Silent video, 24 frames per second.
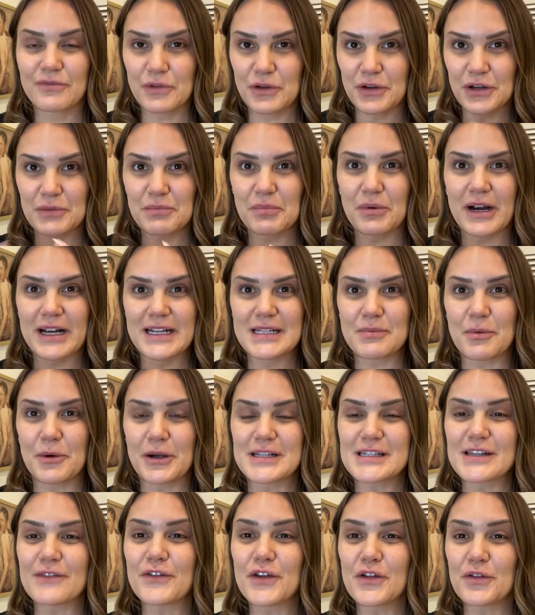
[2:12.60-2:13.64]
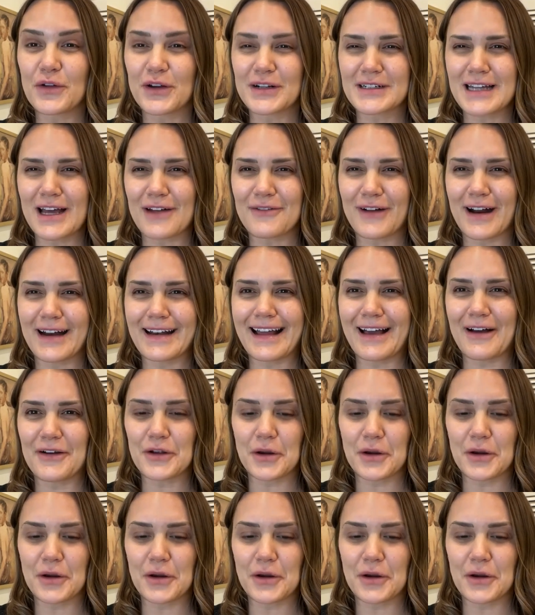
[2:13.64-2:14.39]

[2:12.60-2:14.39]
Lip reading: good price points. If you look down right now,